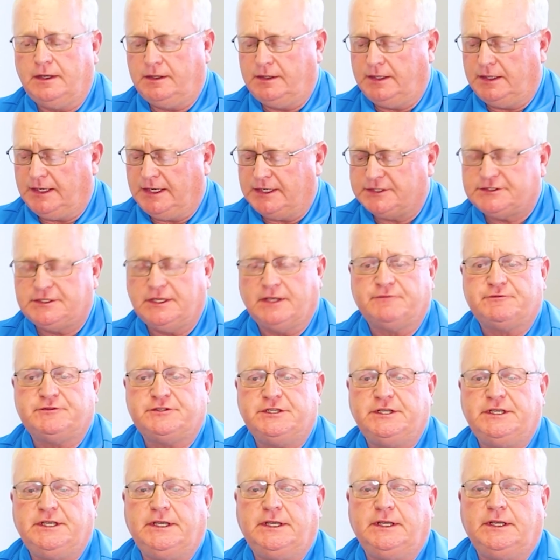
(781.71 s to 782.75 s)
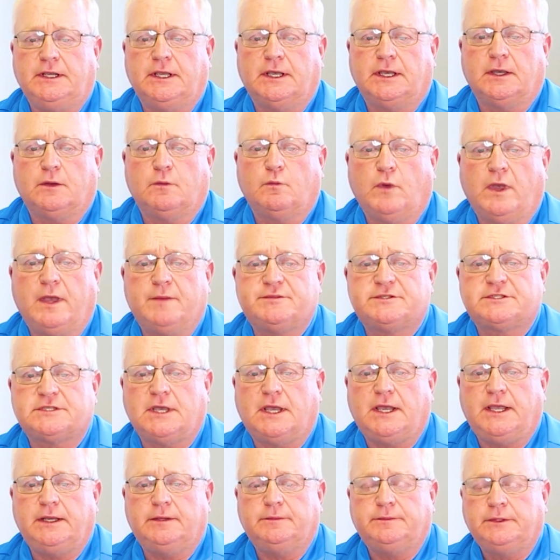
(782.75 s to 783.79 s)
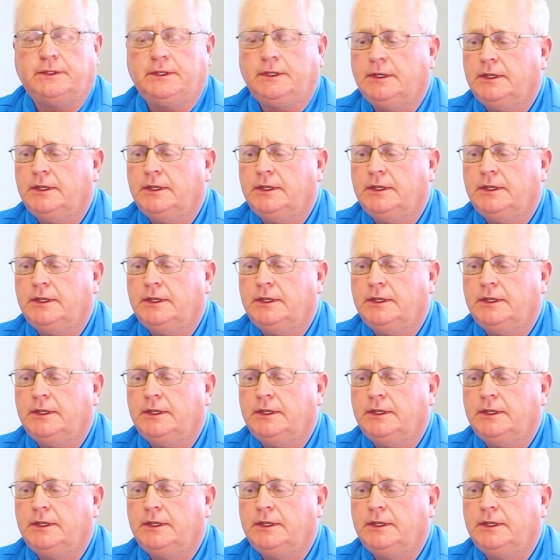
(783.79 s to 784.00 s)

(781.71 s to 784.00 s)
SFG website.